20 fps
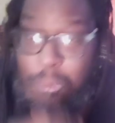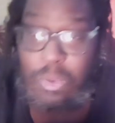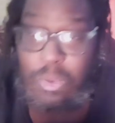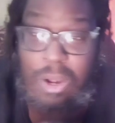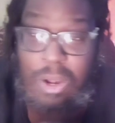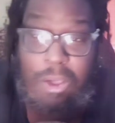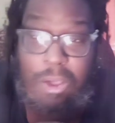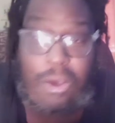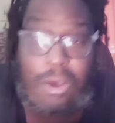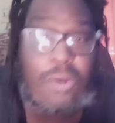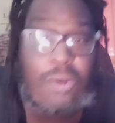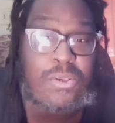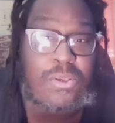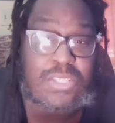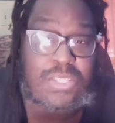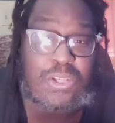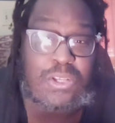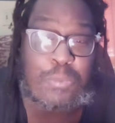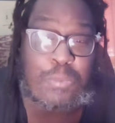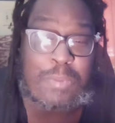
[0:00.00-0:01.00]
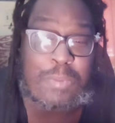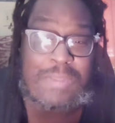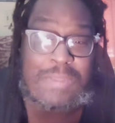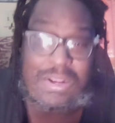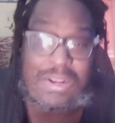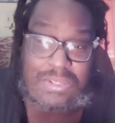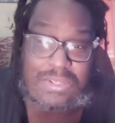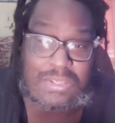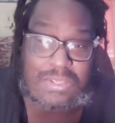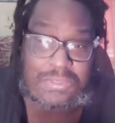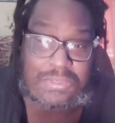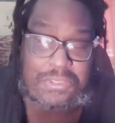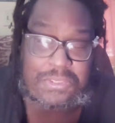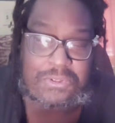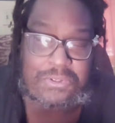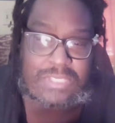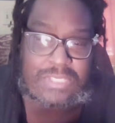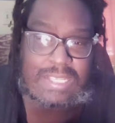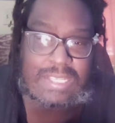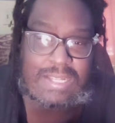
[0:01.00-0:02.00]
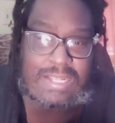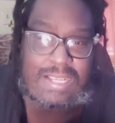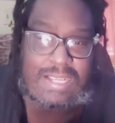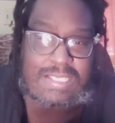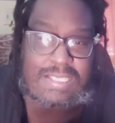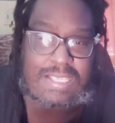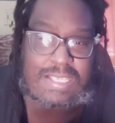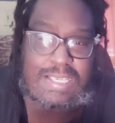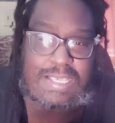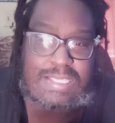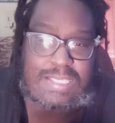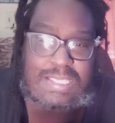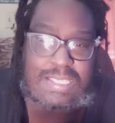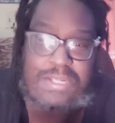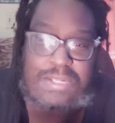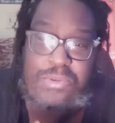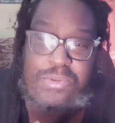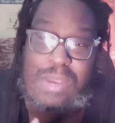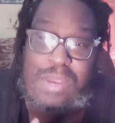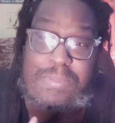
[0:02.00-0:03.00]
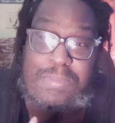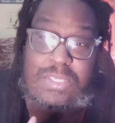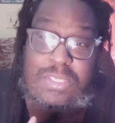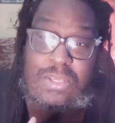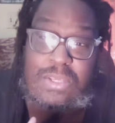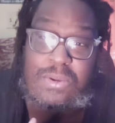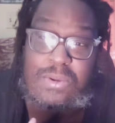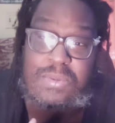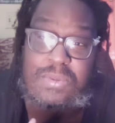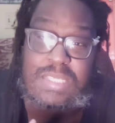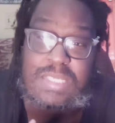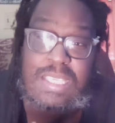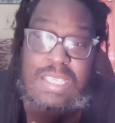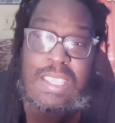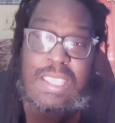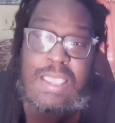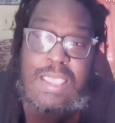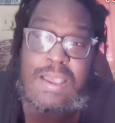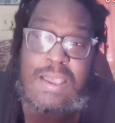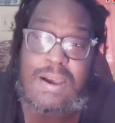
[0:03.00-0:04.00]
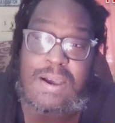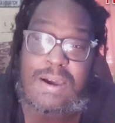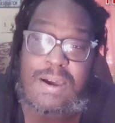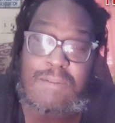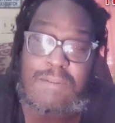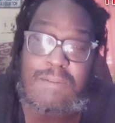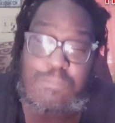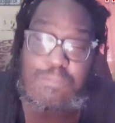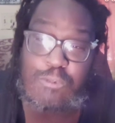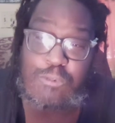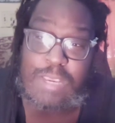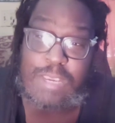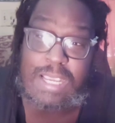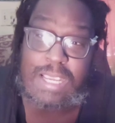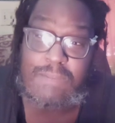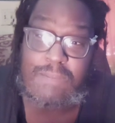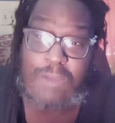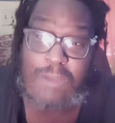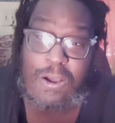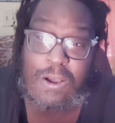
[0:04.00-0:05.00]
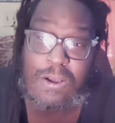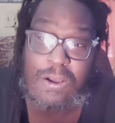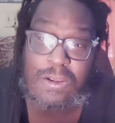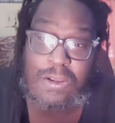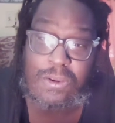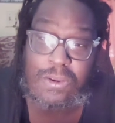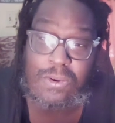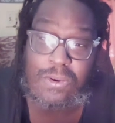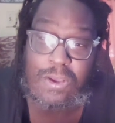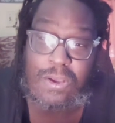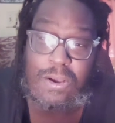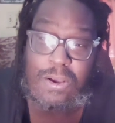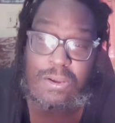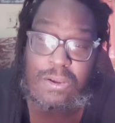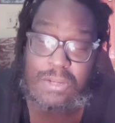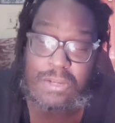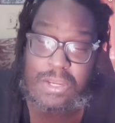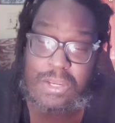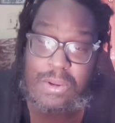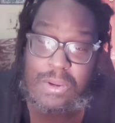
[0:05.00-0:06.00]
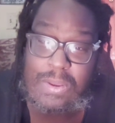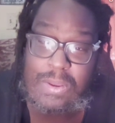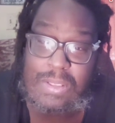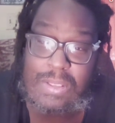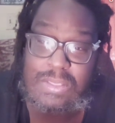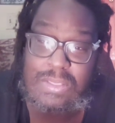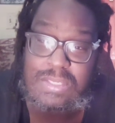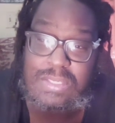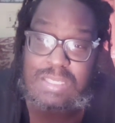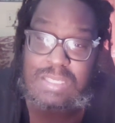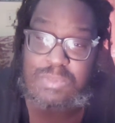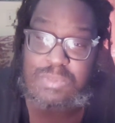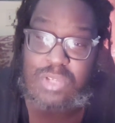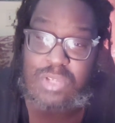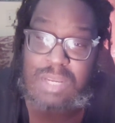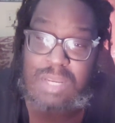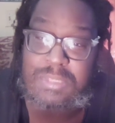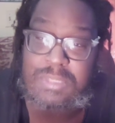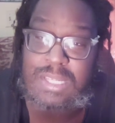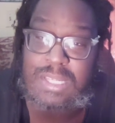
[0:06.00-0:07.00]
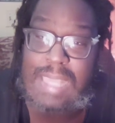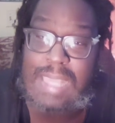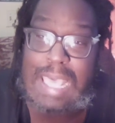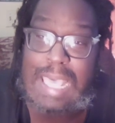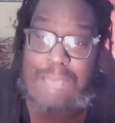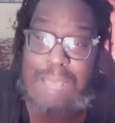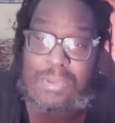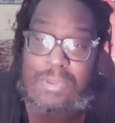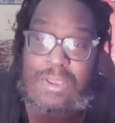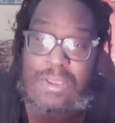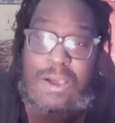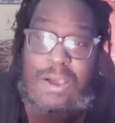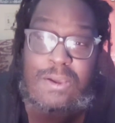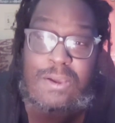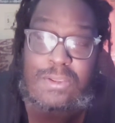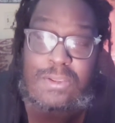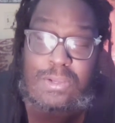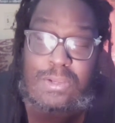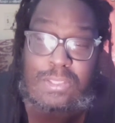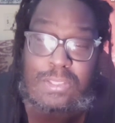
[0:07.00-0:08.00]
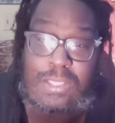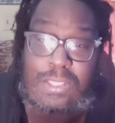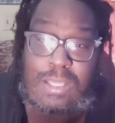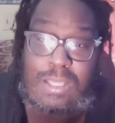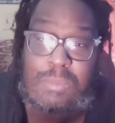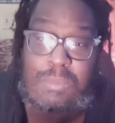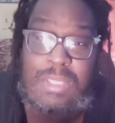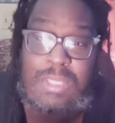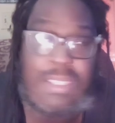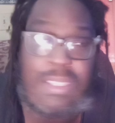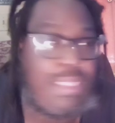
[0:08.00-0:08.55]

What also premieres on Thursday nights is the new episodes of Ring of Honor on their subscription app, Honor Club.